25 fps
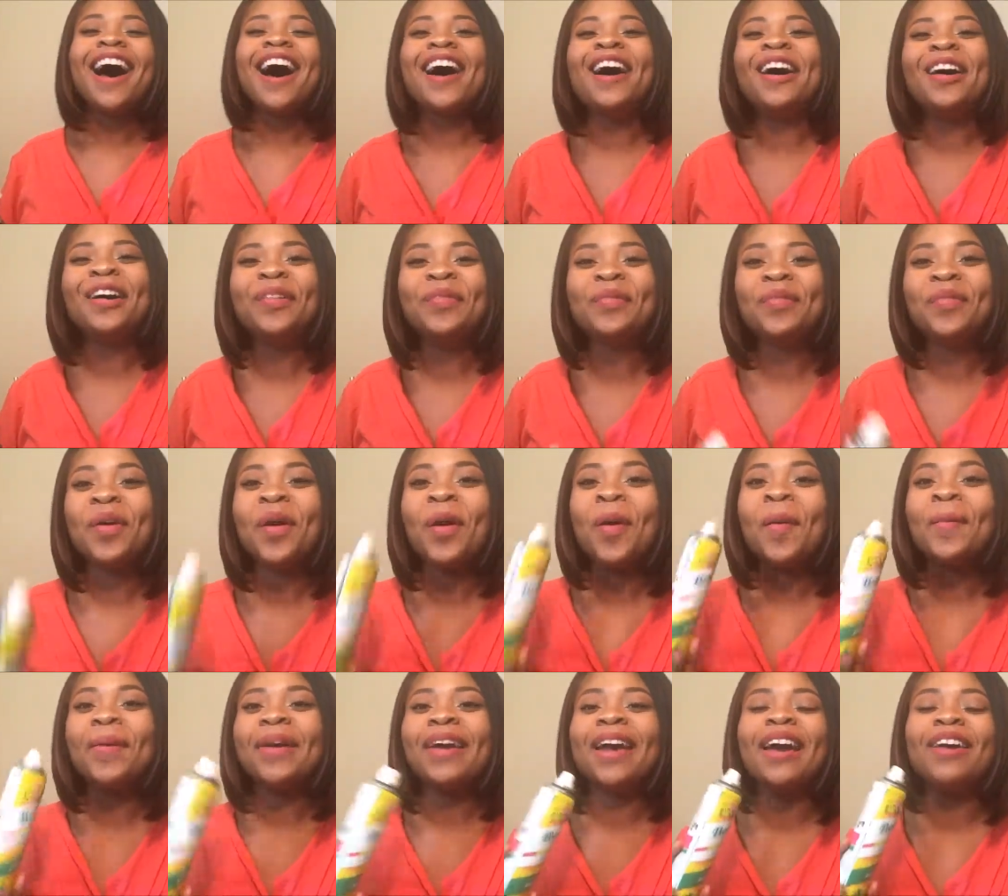Um,
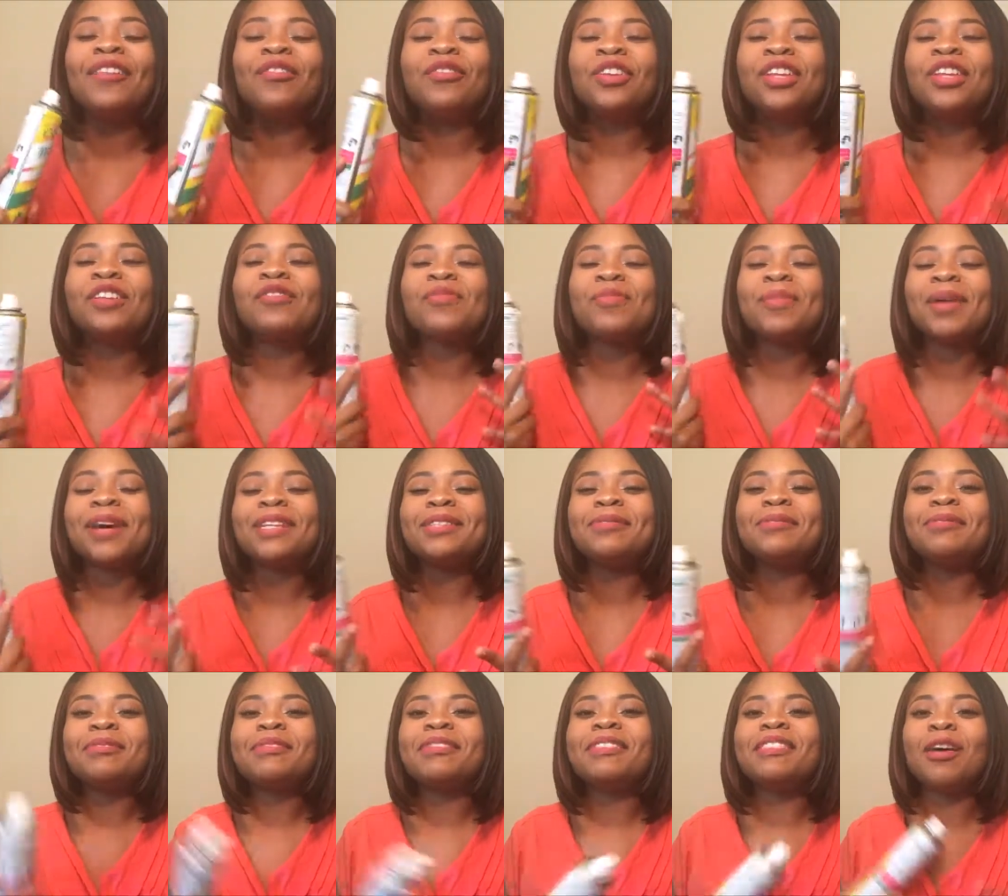but yeah, it really
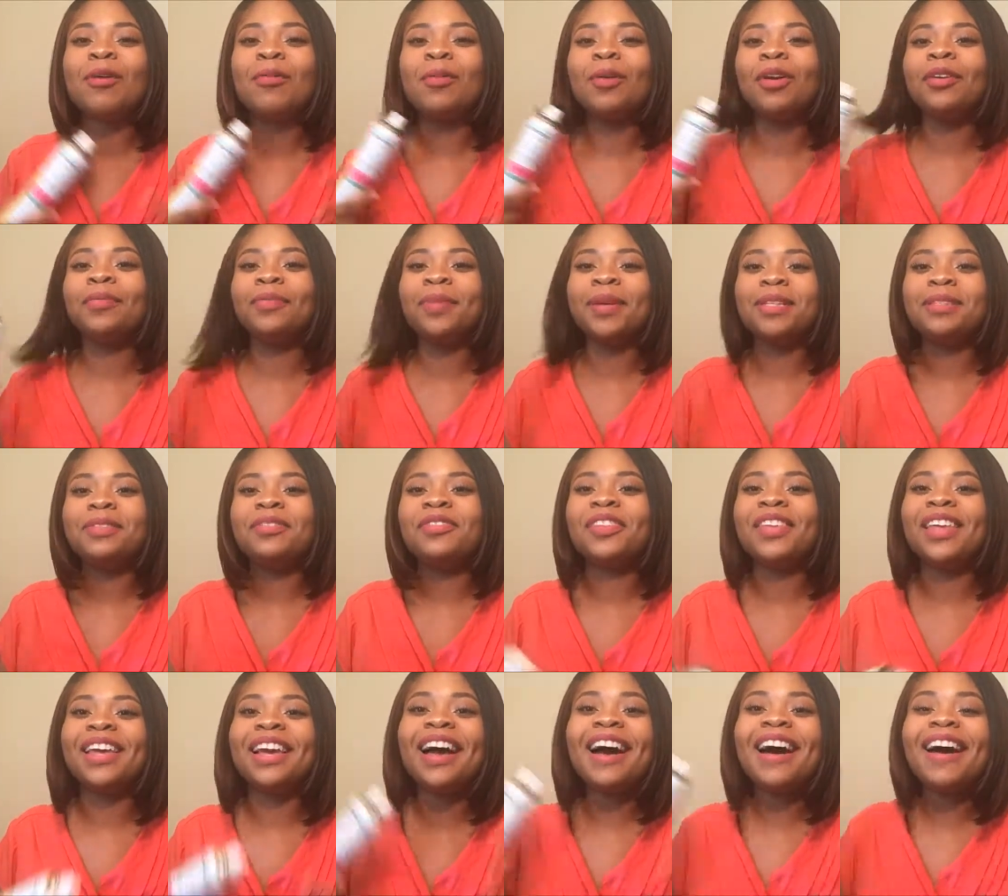reminds me of summer and makes you
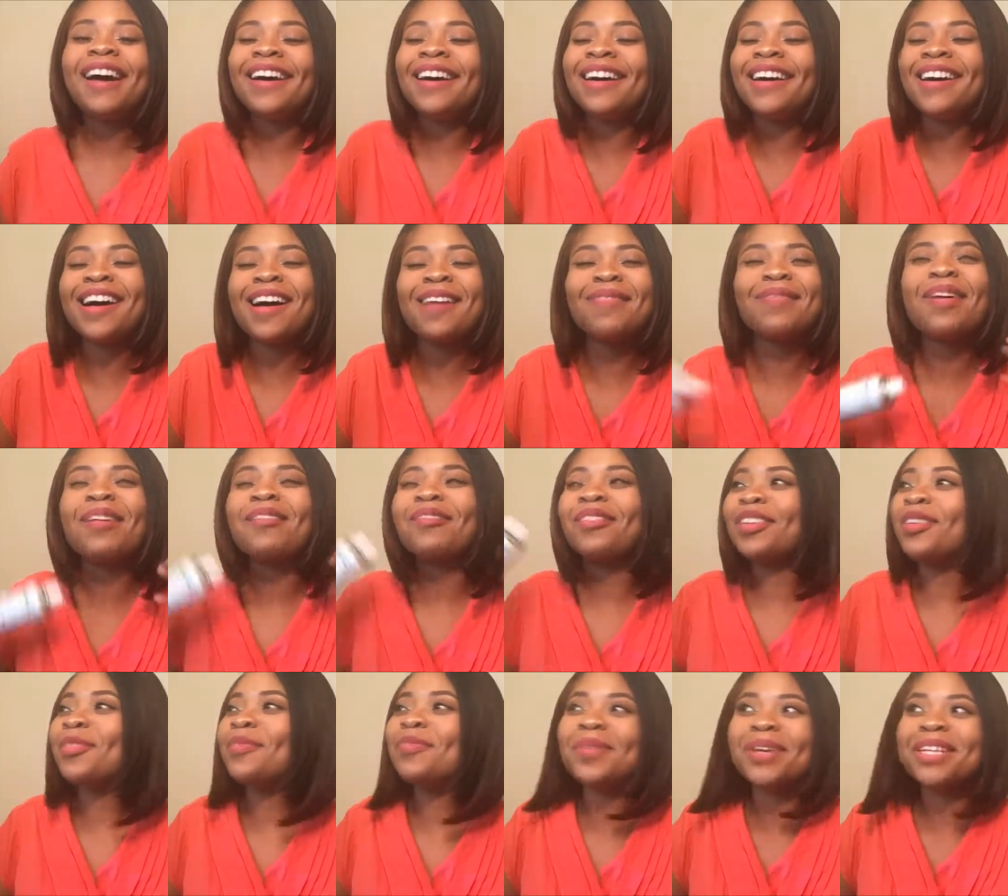feel like, ah, I'm not
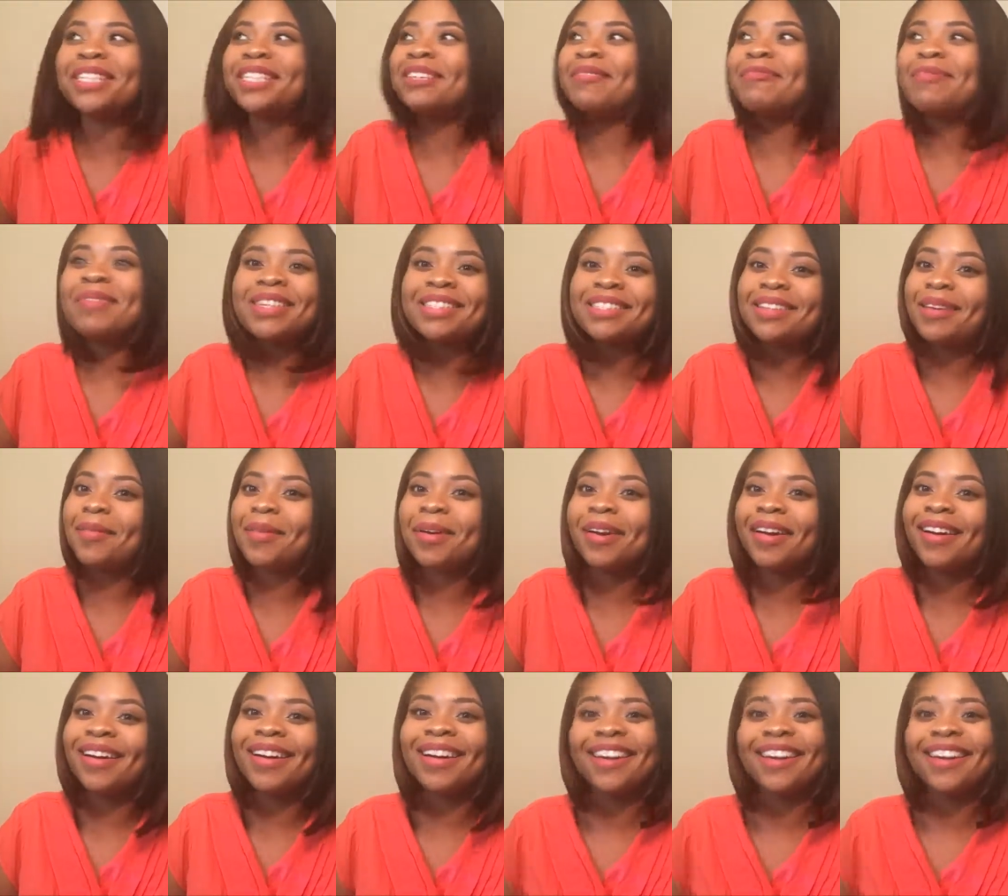really wasting my summer.